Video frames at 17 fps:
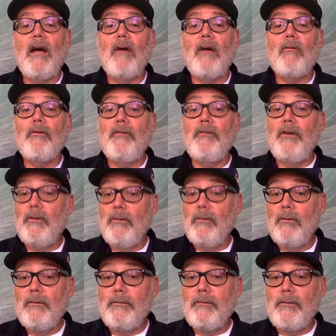
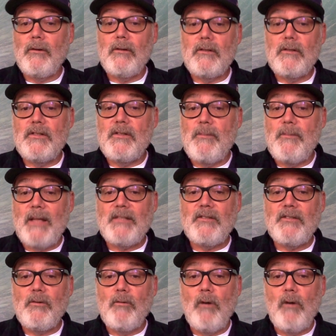review for semester